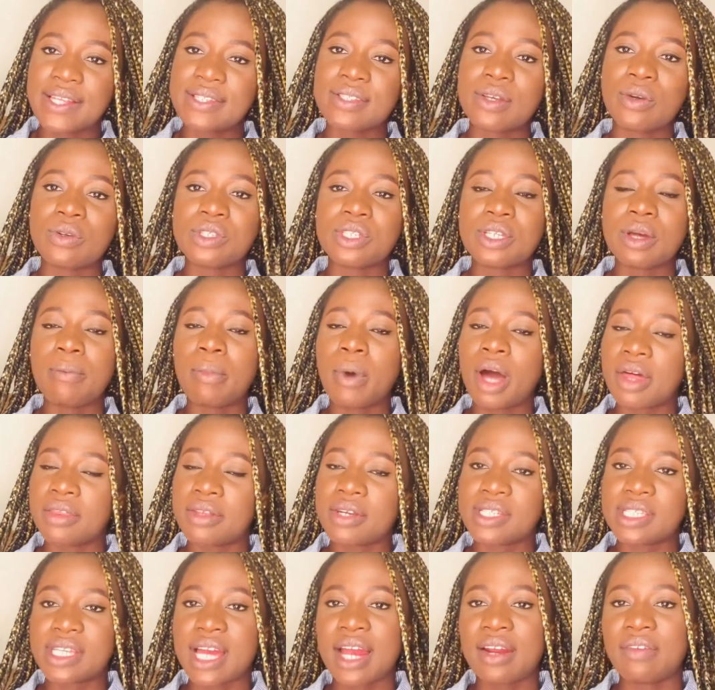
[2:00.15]
So some other
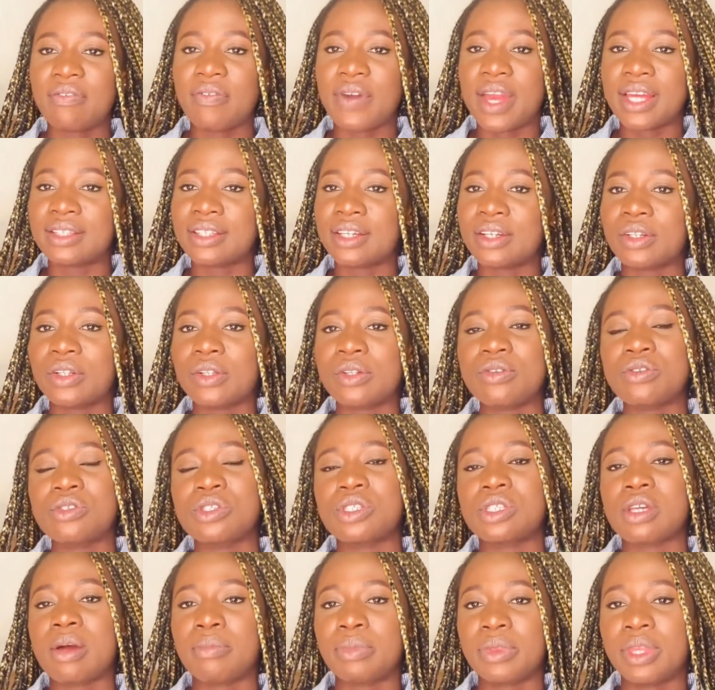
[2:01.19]
side effect includes
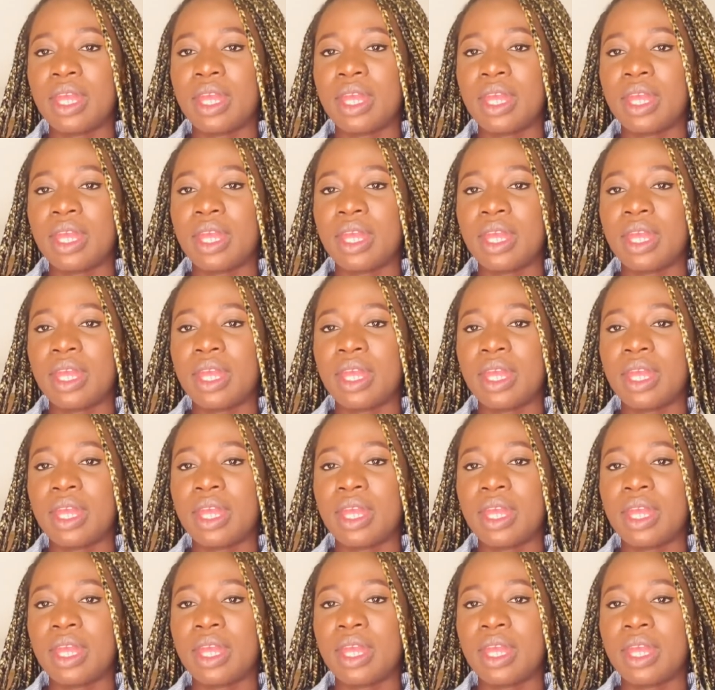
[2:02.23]
something